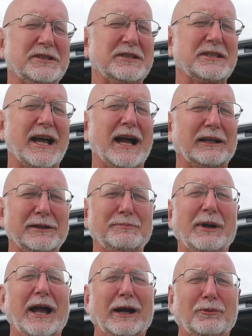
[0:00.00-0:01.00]
exactly
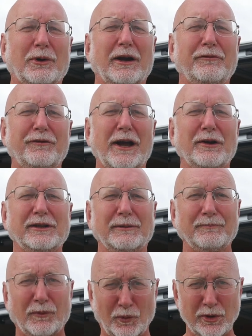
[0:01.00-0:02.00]
back where I found
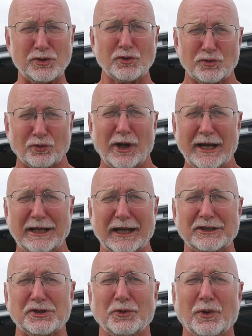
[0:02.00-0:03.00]
him, which was right
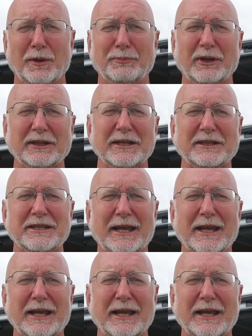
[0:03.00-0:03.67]
next to our picnic